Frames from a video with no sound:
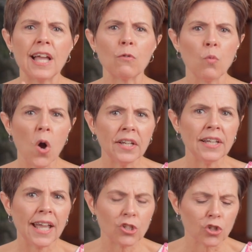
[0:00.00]
at
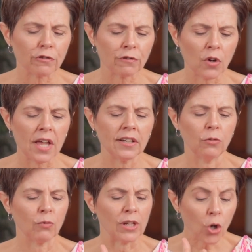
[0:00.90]
one nature friend
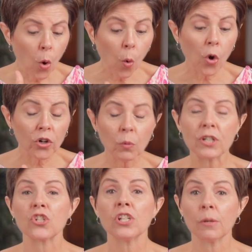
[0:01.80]
and record
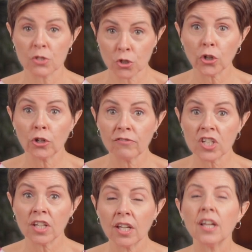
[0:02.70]
what she observed,